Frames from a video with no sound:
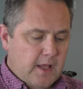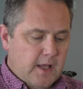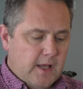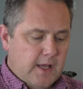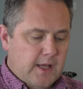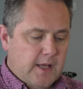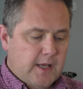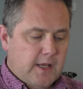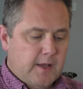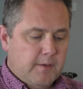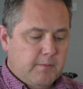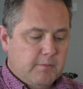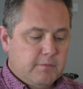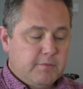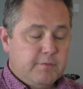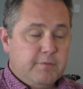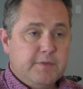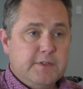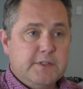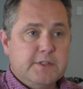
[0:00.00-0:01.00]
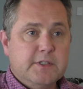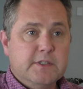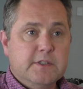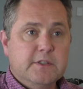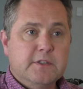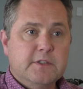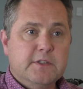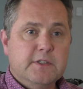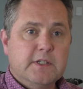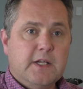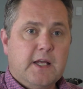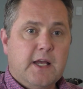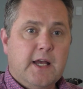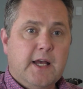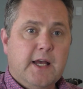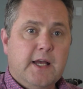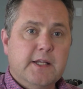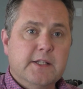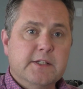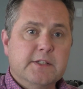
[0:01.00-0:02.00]
Um, Vincent
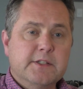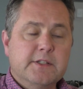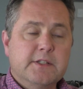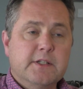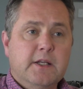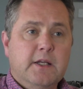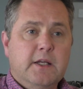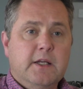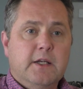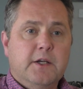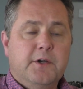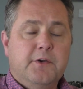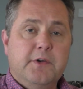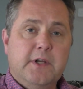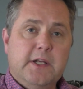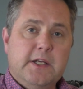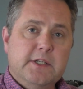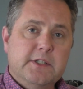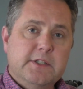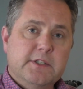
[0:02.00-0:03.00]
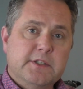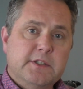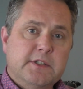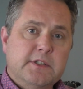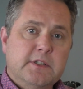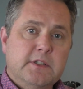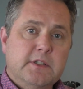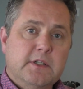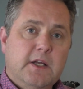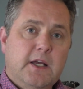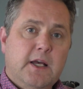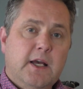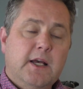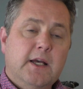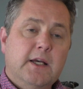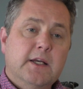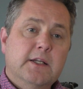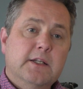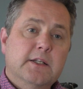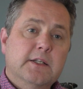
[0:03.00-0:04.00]
has created
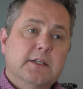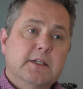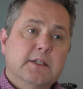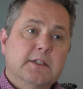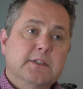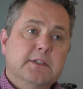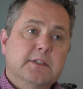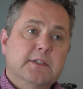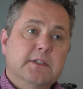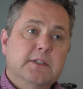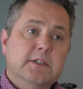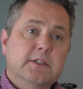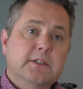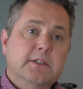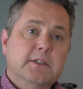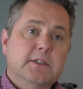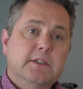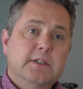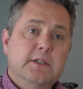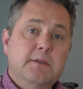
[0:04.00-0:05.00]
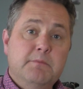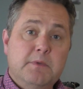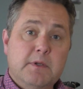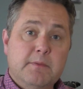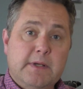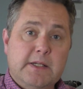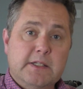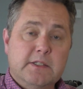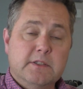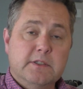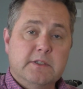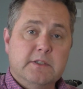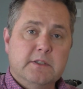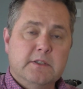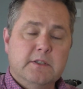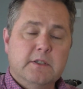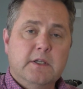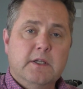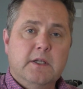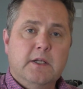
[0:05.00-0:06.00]
and implemented
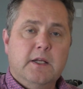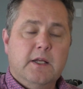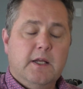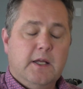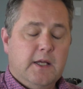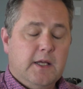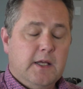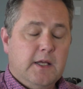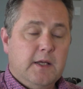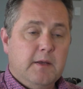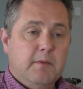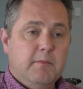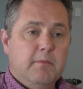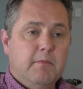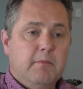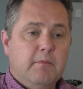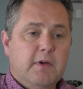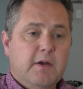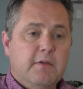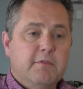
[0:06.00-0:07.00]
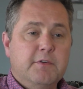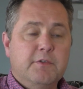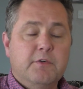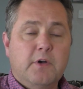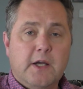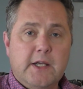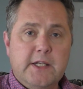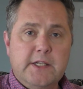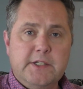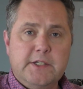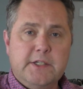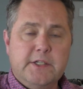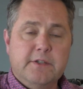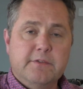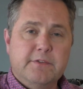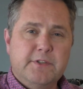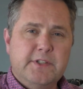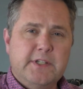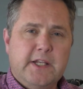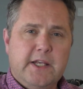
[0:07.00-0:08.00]
um, a variety
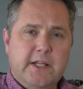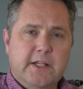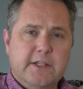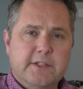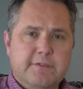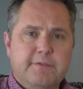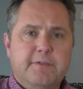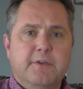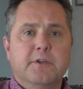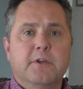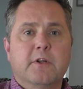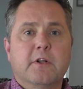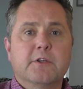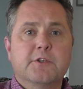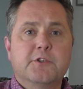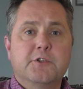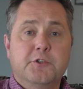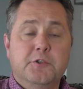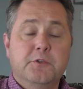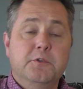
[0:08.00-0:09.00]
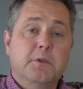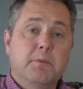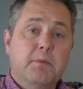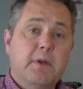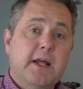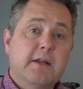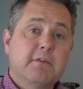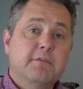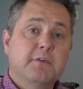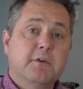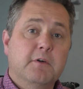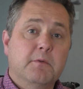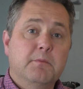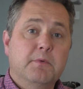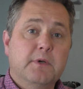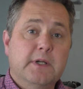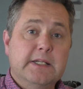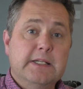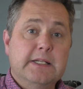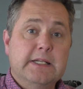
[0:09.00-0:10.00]
of sales funnels through the platform
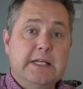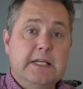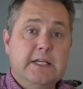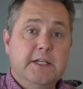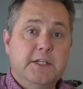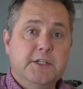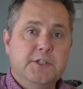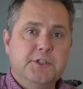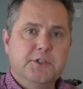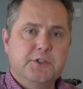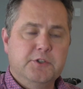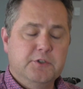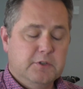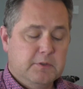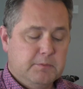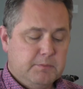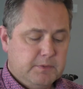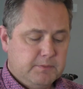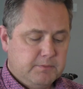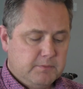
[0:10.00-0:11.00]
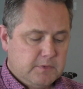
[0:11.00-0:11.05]
Parental Alienation Europe.